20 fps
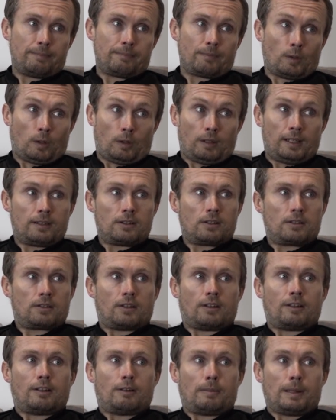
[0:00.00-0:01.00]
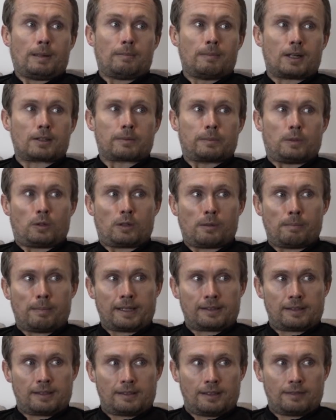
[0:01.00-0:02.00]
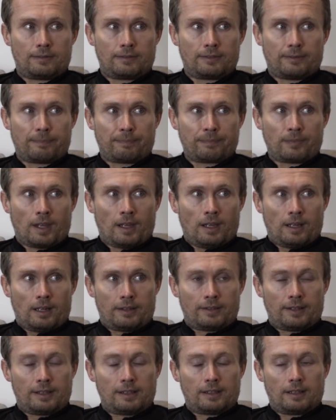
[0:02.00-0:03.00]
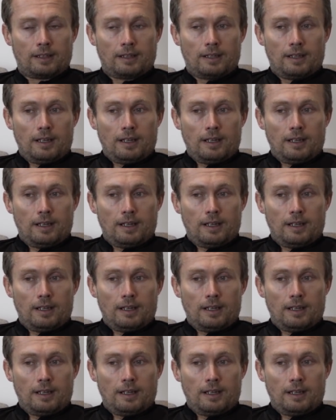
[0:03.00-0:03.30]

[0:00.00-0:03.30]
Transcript: knowledge, so they'll be much more competitive. I think